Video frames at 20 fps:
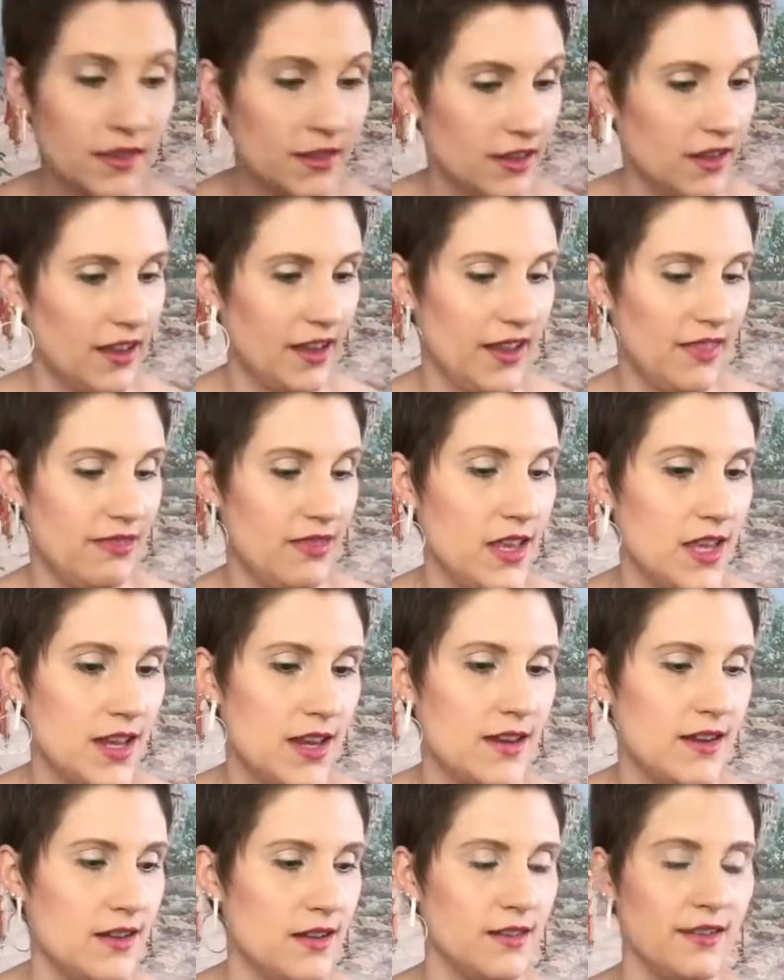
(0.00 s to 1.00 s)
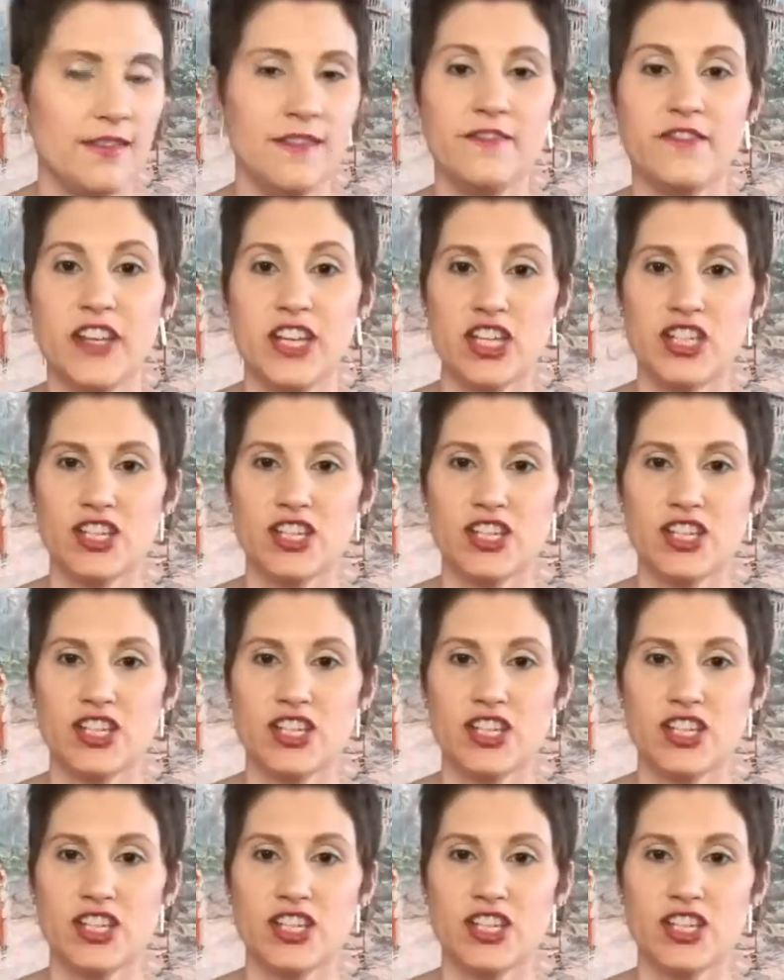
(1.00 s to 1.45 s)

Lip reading: And then finish